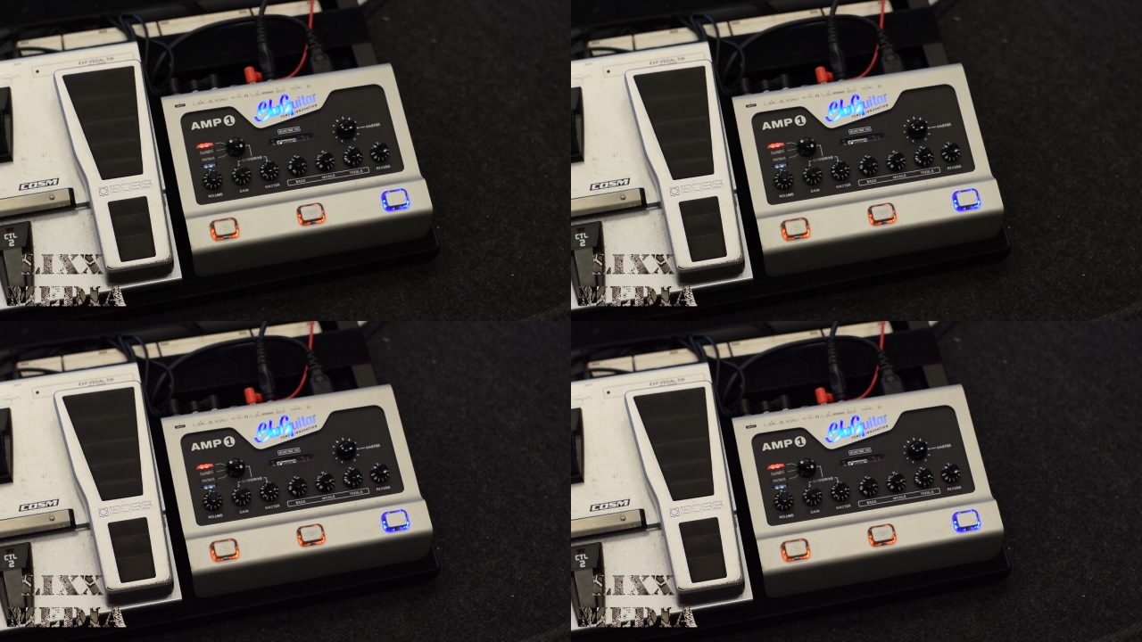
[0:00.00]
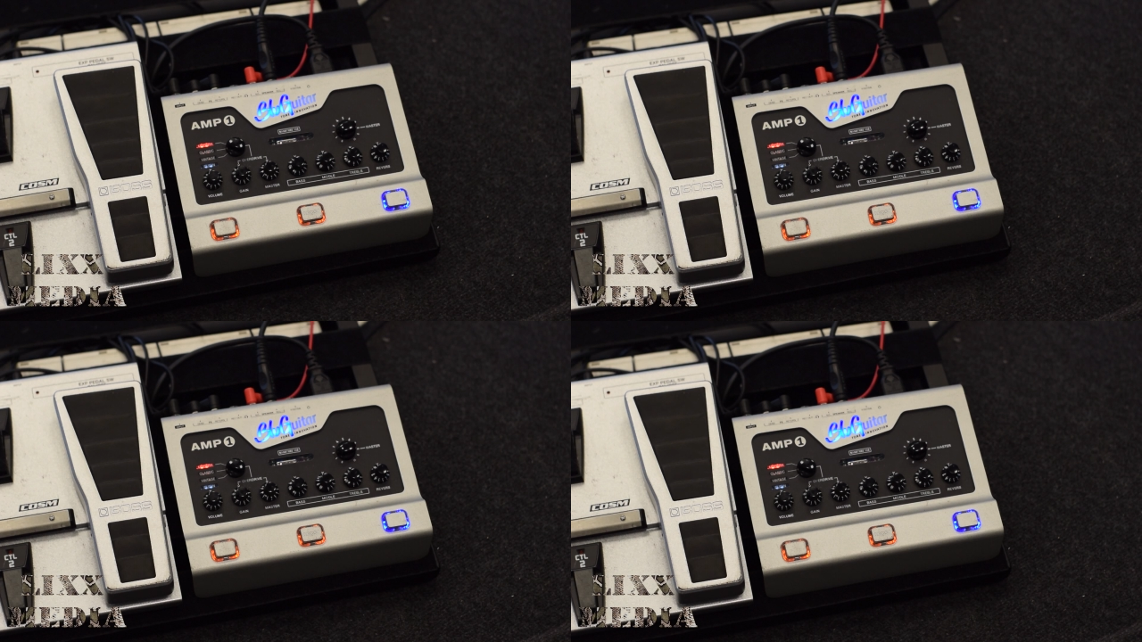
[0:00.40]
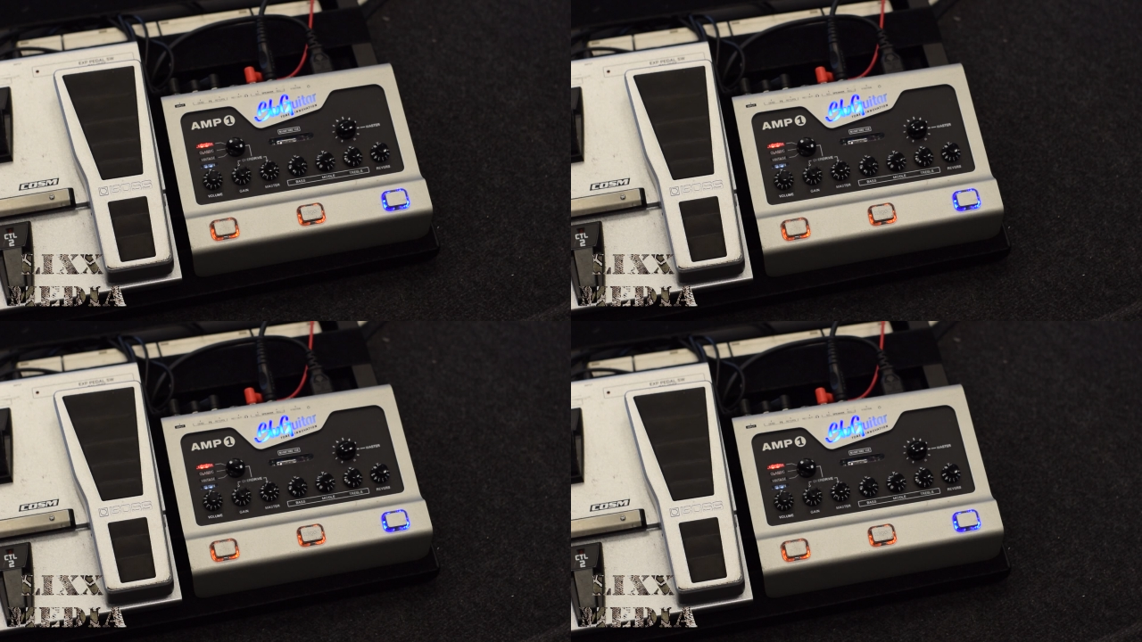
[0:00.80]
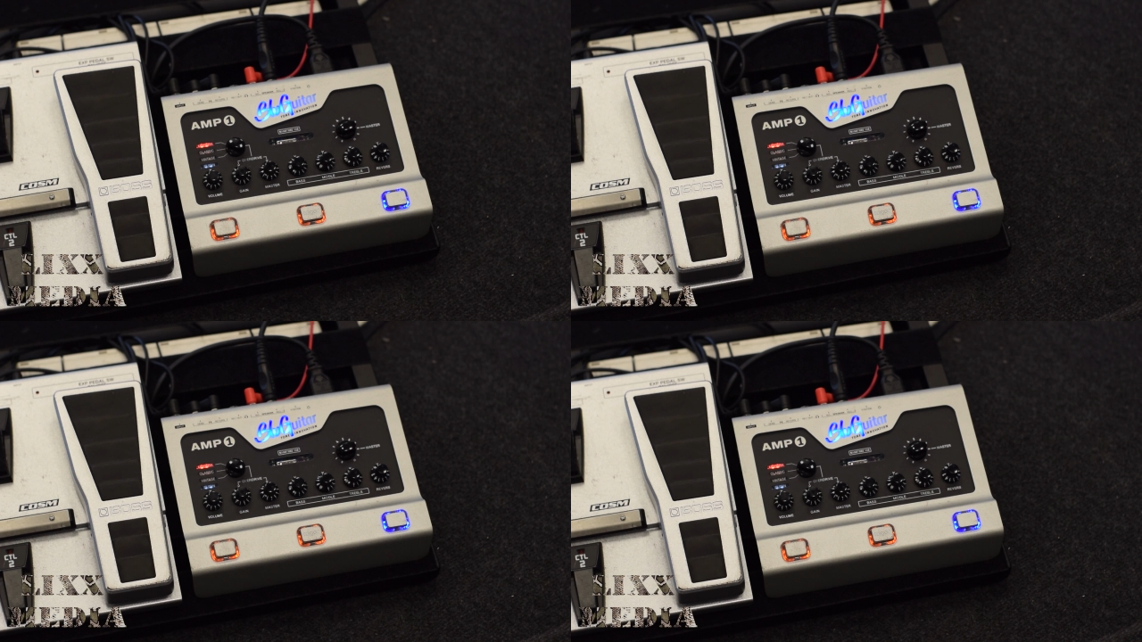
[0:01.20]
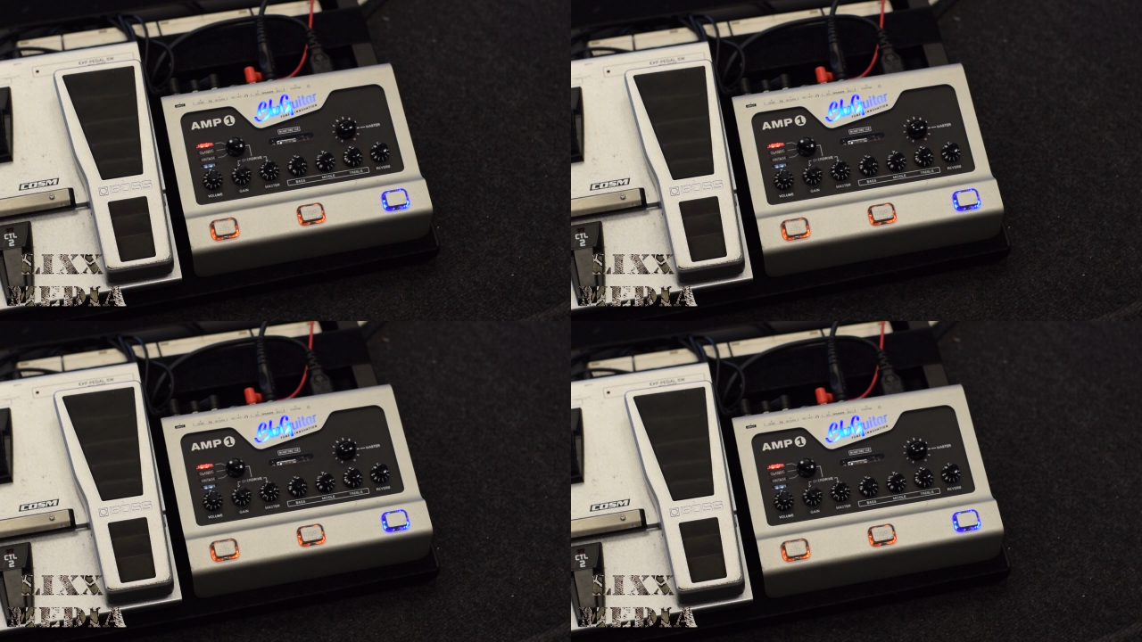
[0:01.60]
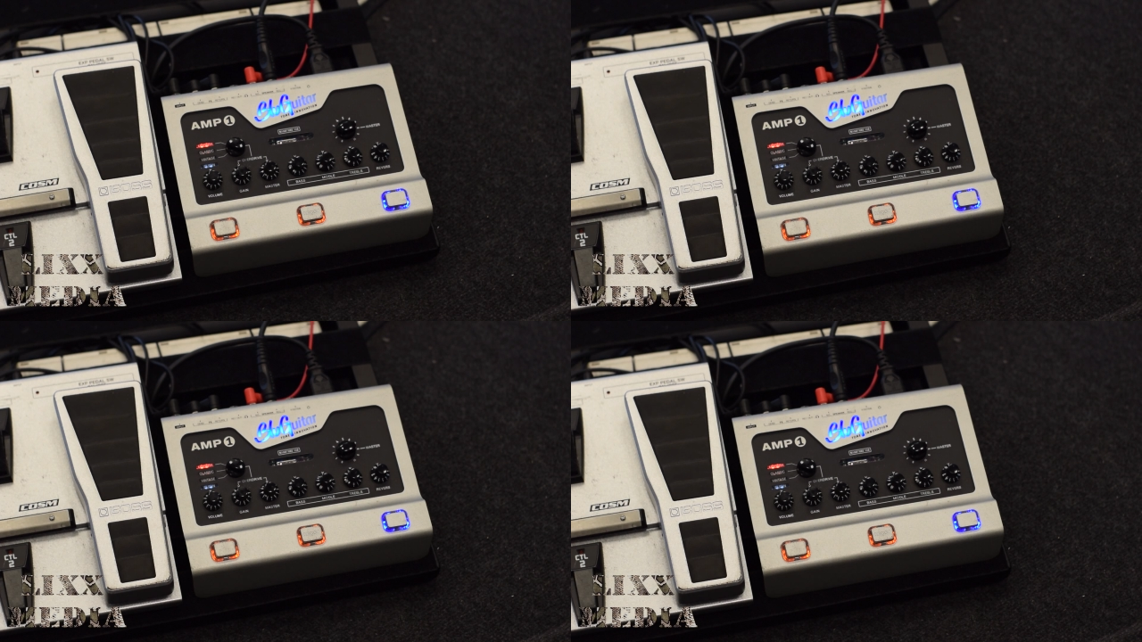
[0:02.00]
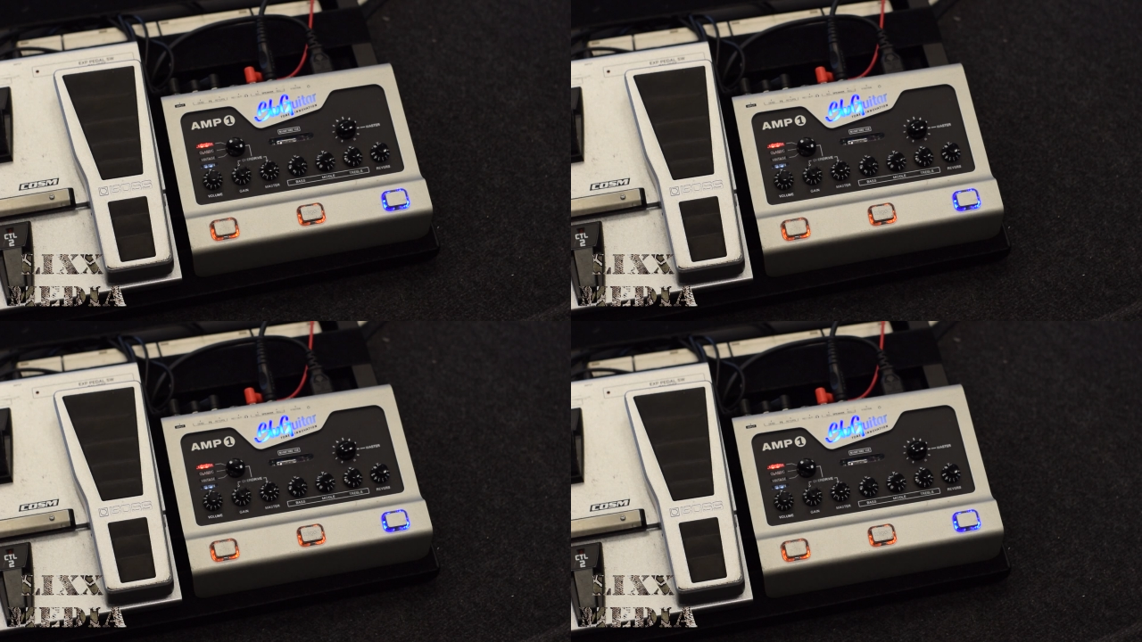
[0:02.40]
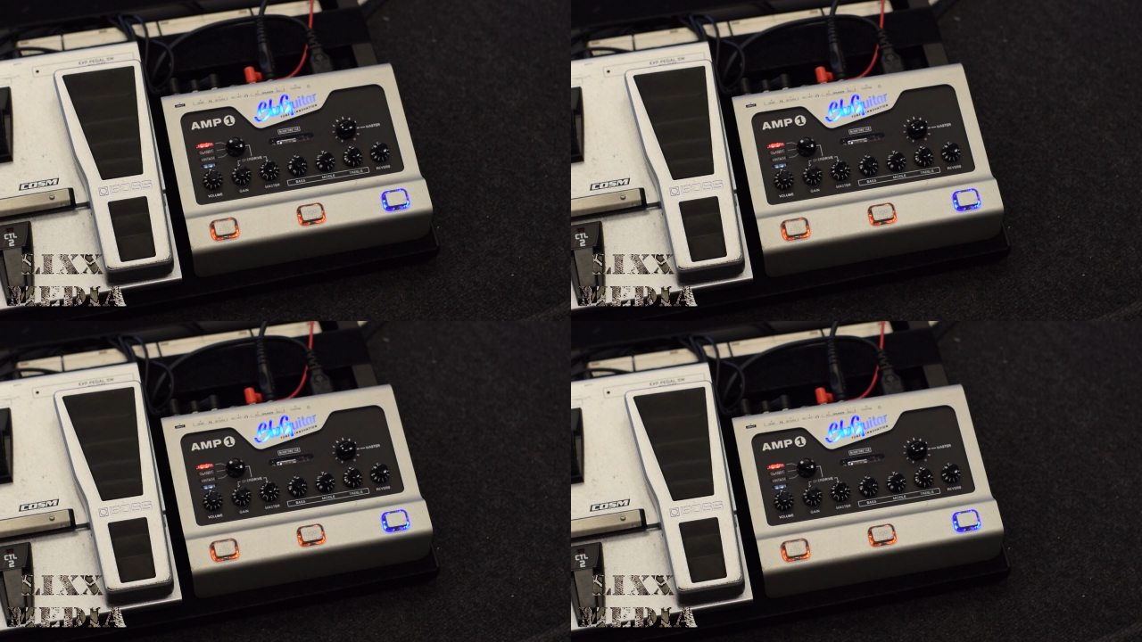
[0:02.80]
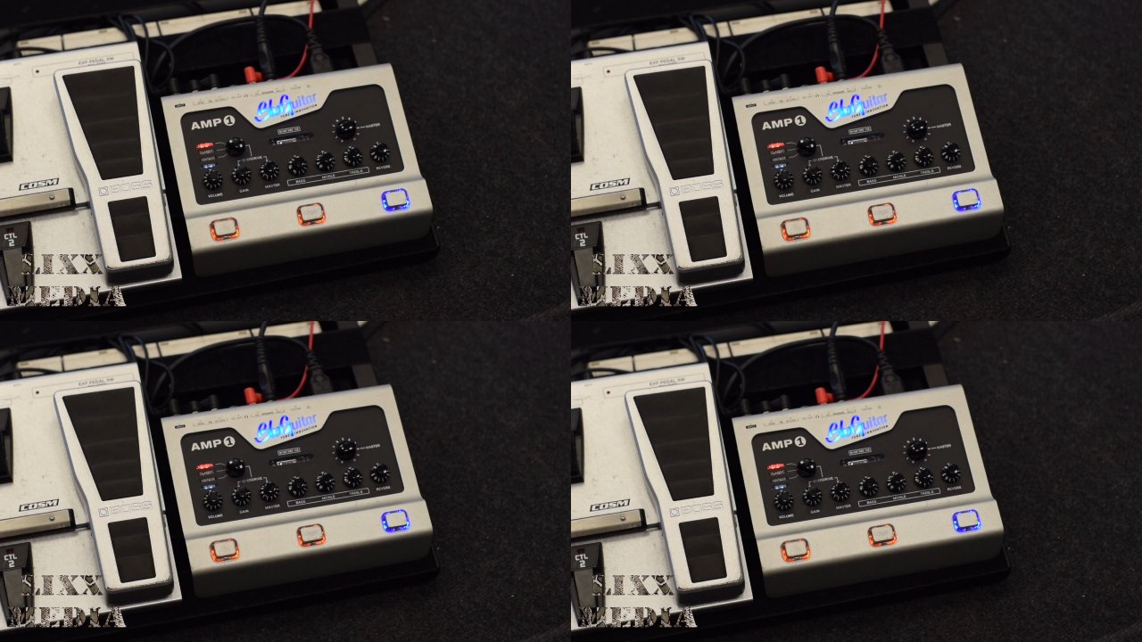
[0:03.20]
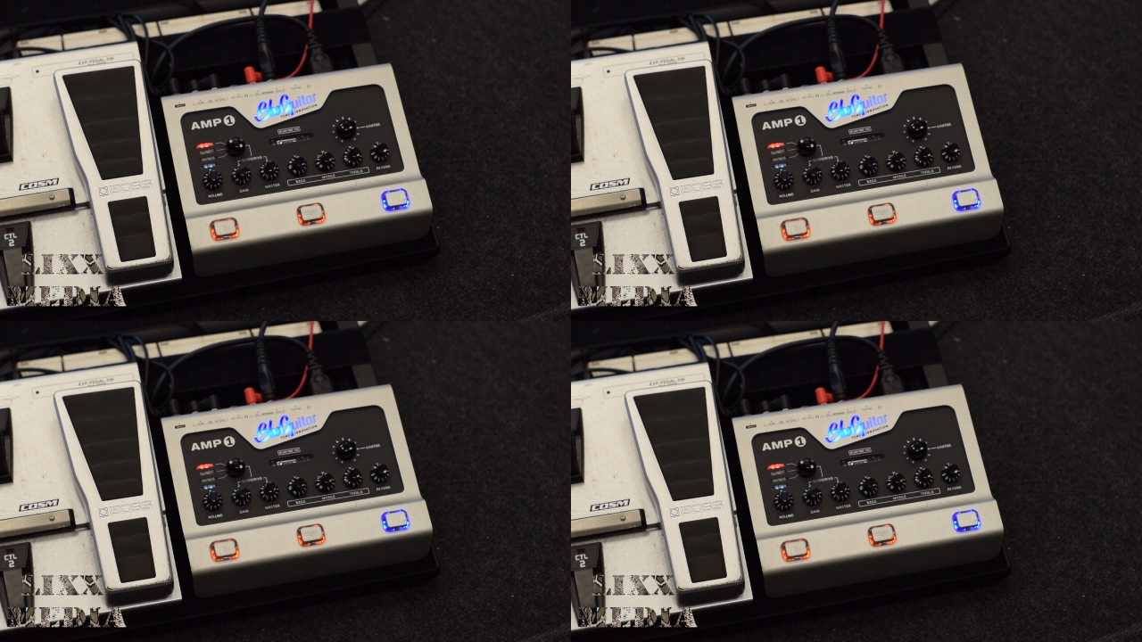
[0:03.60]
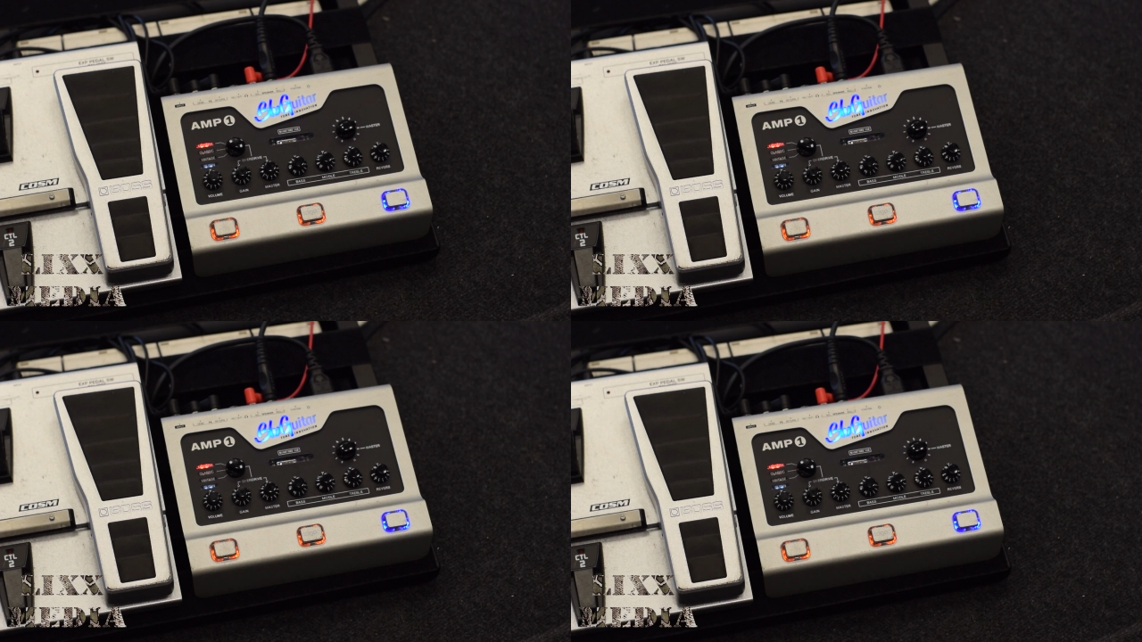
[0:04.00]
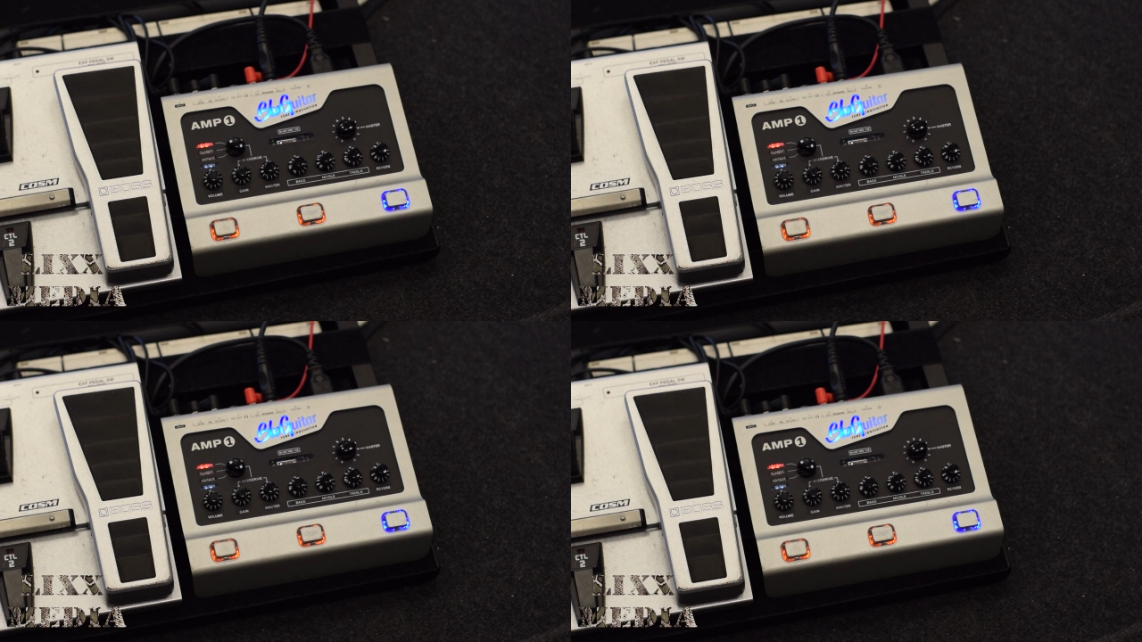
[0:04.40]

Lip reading: [unreadable: no face in view]